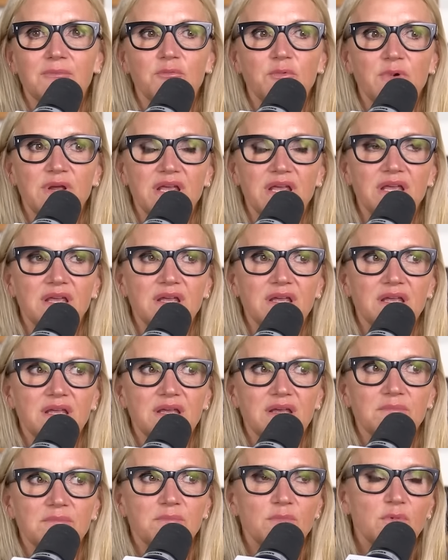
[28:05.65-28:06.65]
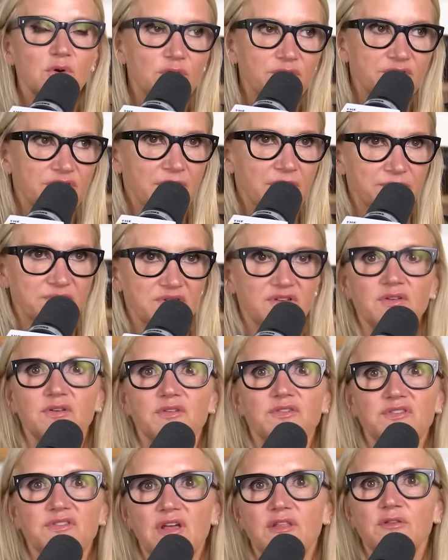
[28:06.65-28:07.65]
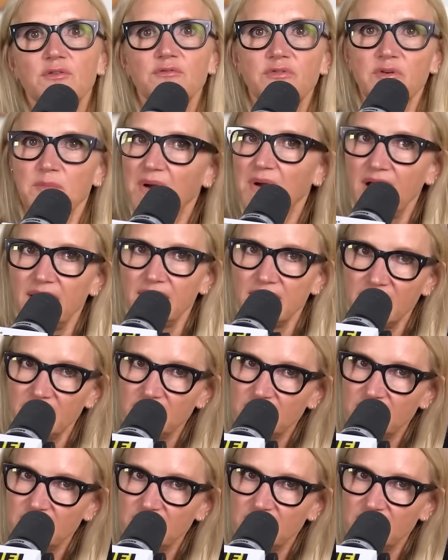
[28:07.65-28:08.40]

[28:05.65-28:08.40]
We moved up to Southern Vermont,